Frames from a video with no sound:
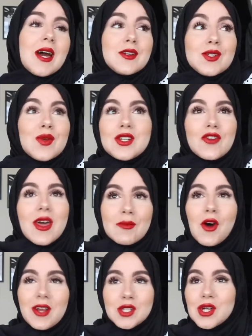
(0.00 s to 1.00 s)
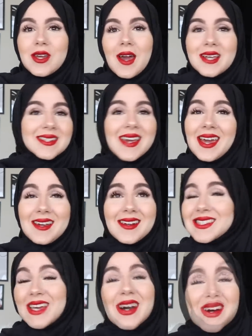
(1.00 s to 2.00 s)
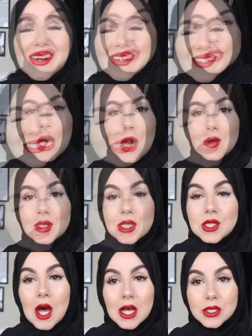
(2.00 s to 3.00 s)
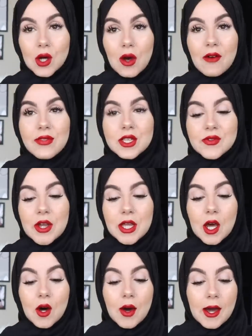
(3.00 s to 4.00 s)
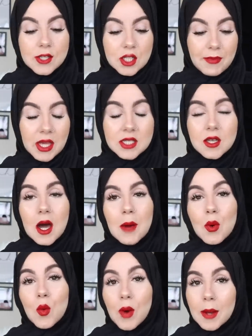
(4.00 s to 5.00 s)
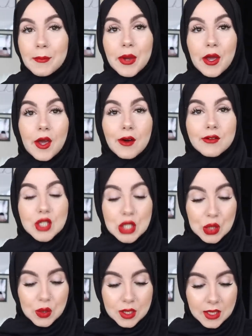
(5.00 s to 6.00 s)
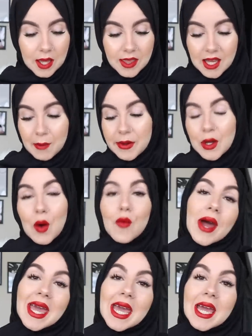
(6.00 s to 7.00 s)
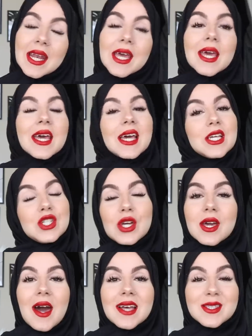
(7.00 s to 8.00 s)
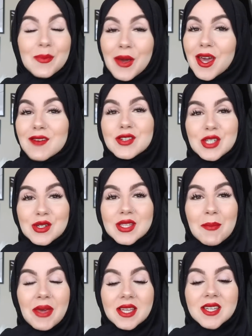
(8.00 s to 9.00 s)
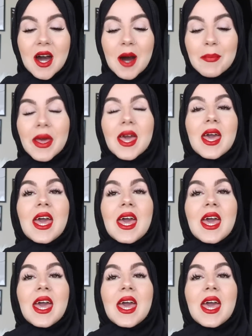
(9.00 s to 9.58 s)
I just want to try them all and show you guys. Okay, let's go. So to start off this video, I just picked up one pair of shoes. So I think I'm going to go right in and show you guys the pair of shoes I picked up.